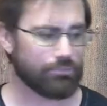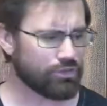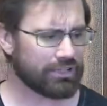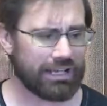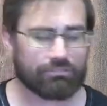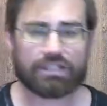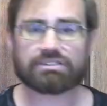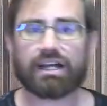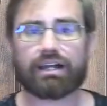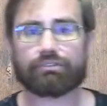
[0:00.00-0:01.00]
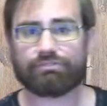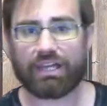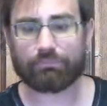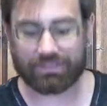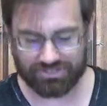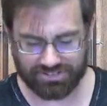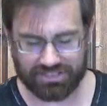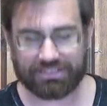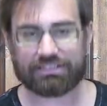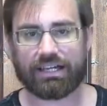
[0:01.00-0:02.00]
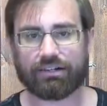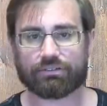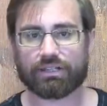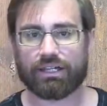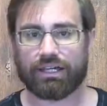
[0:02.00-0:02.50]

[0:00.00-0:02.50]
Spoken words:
You could have an entire family sitting down